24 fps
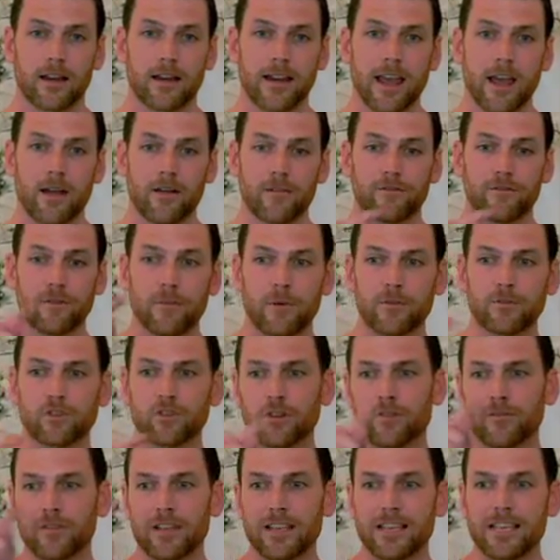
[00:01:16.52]
Now, from a
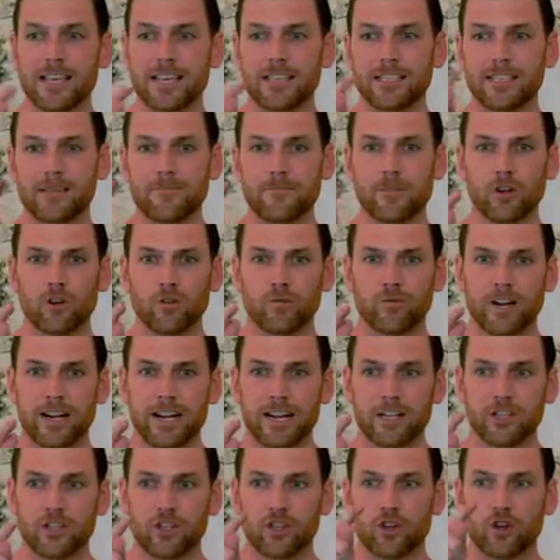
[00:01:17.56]
sort of easy middle
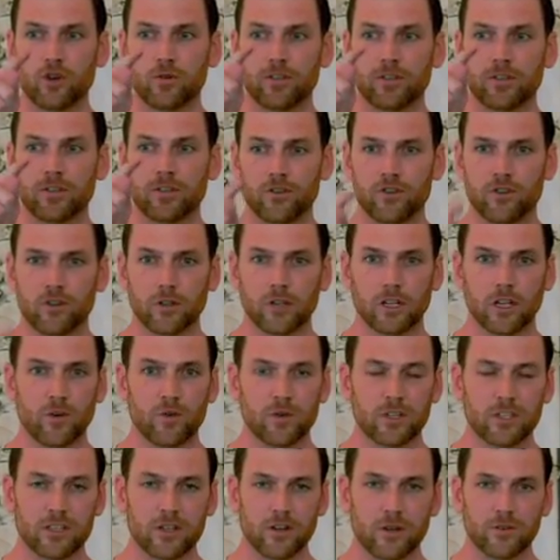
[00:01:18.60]
range, go down to your
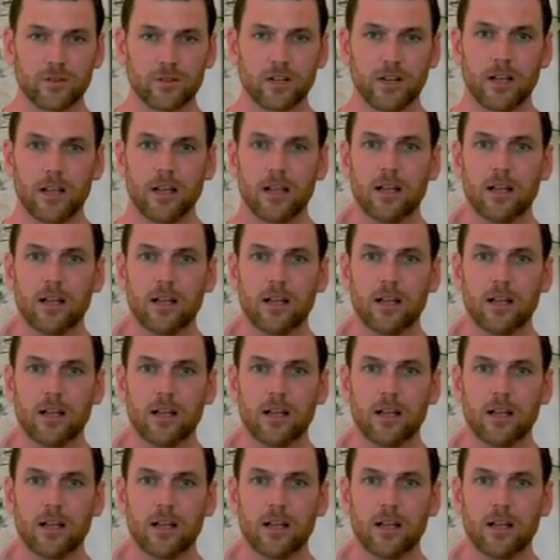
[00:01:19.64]
lowest note.